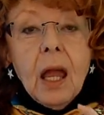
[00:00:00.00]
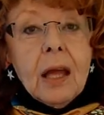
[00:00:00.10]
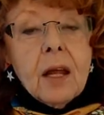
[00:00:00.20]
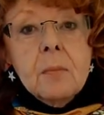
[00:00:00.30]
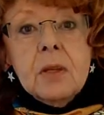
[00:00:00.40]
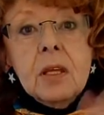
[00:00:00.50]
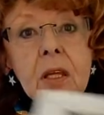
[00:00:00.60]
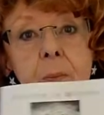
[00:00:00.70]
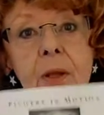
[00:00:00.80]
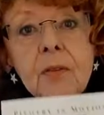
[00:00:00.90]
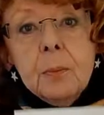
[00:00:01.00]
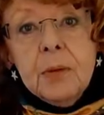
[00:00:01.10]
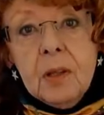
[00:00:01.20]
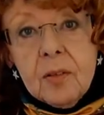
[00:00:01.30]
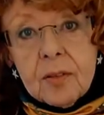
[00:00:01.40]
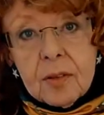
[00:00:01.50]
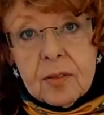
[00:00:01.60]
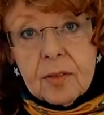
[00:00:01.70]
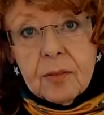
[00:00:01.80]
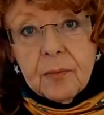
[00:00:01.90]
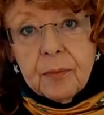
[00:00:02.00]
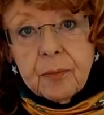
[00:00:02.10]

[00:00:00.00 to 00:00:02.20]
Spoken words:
And I'm keeping the pieces.